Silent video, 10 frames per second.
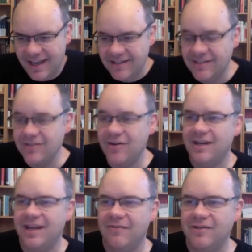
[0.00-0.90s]
And sorry
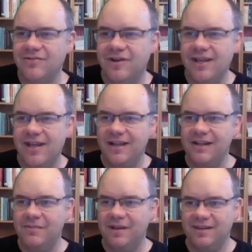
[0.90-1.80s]
that I was running a
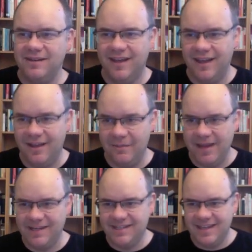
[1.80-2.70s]
little bit
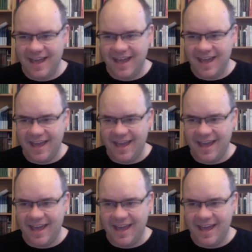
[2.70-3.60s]
at time
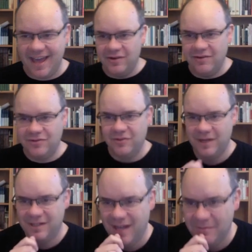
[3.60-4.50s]
and don't have too
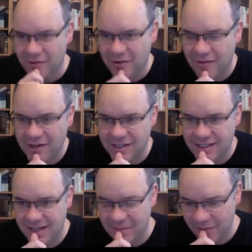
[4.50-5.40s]
much time for
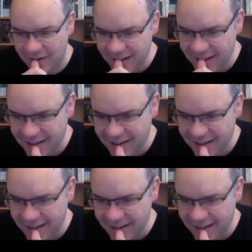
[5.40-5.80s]
questions anymore.